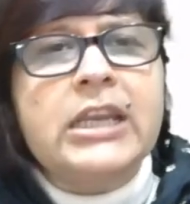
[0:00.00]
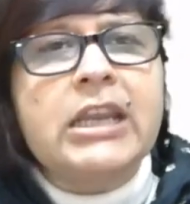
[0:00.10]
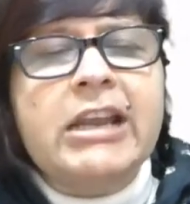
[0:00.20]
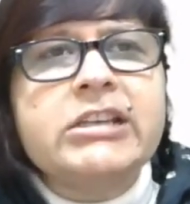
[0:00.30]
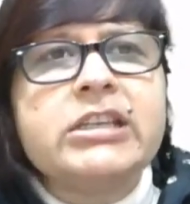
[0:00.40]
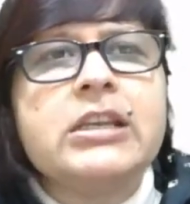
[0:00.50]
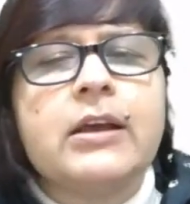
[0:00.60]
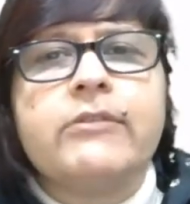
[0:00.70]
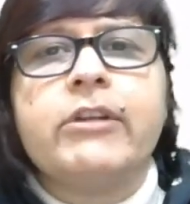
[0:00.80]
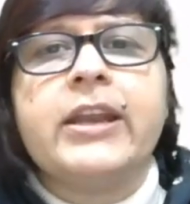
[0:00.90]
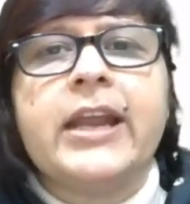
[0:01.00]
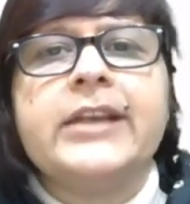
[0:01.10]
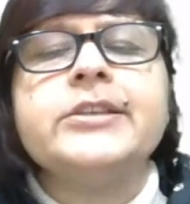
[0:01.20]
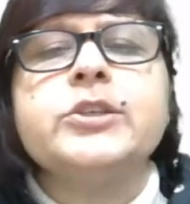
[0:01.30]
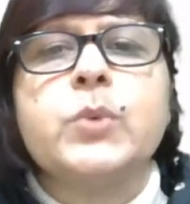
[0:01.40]
in
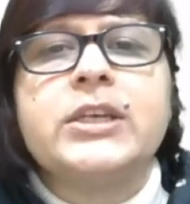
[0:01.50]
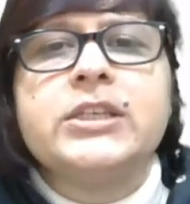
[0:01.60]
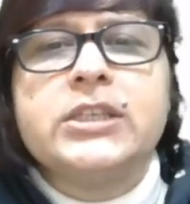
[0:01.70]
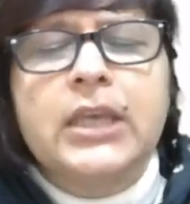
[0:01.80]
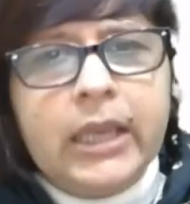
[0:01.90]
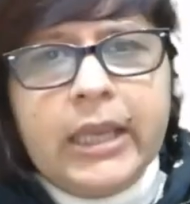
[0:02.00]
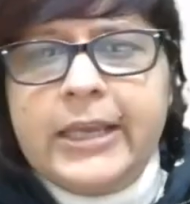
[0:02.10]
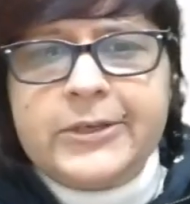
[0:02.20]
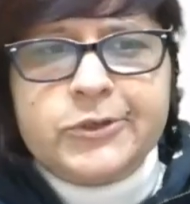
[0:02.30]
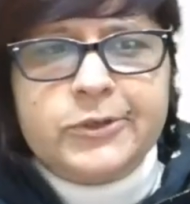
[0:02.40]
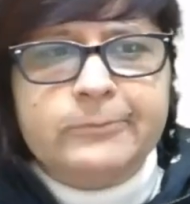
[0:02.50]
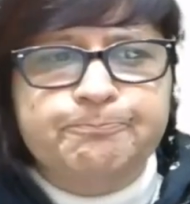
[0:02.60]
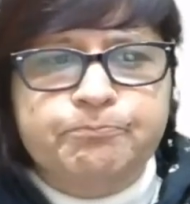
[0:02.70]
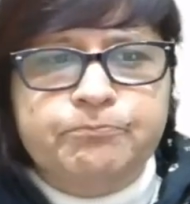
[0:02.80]
1928.